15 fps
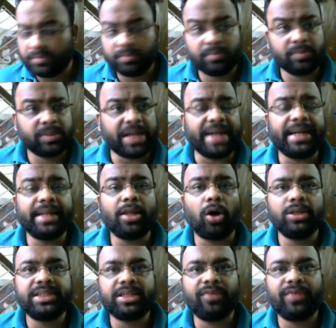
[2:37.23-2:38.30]
right at the
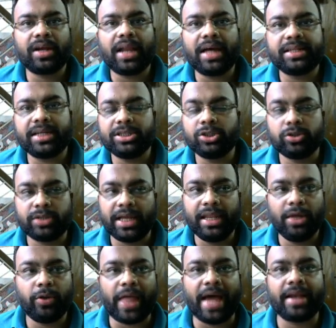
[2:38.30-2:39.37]
onset of the class, I should tell
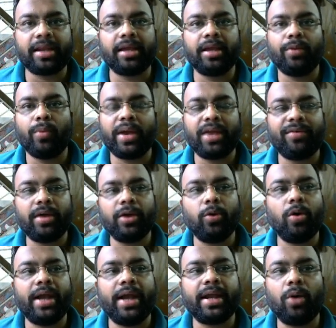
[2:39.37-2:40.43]
you that whenever
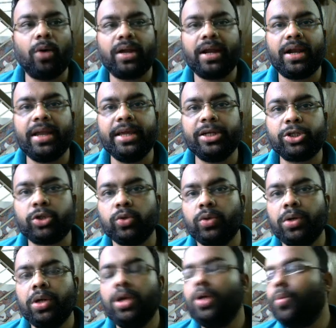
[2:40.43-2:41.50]
you encounter any
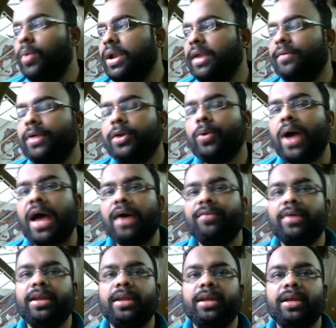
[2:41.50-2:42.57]
issue, whenever you have
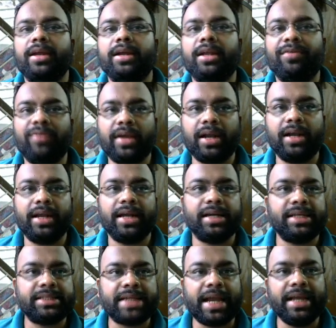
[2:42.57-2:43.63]
any difficulty
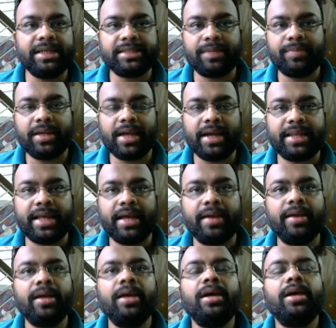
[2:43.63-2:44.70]
understanding something, I say,
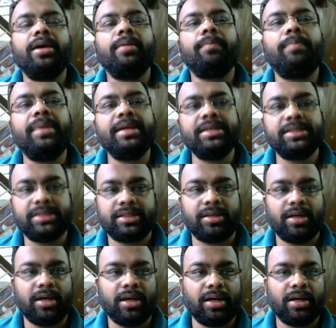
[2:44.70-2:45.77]
please
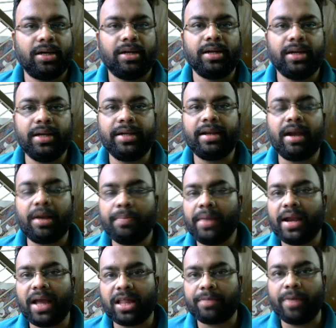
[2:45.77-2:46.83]
interrupt me
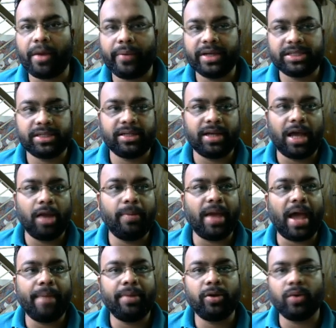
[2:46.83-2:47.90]
and ask me a question. I'll be
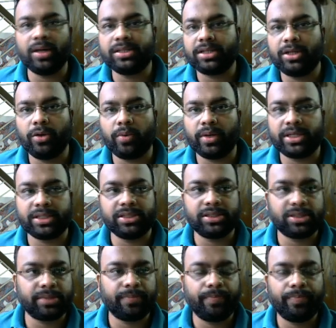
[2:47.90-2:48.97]
happy to answer your
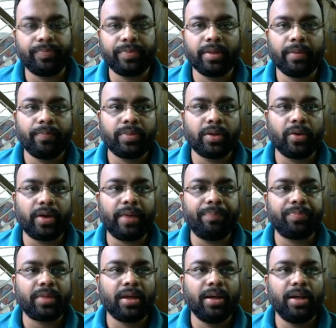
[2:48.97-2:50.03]
questions. Okay.
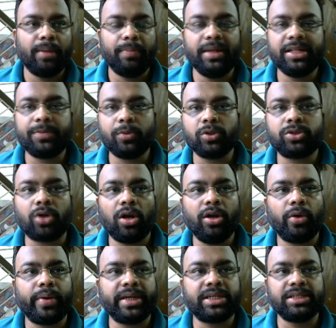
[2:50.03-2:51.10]
Please post all your
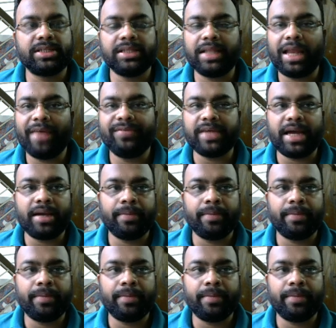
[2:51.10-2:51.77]
questions in the live chat.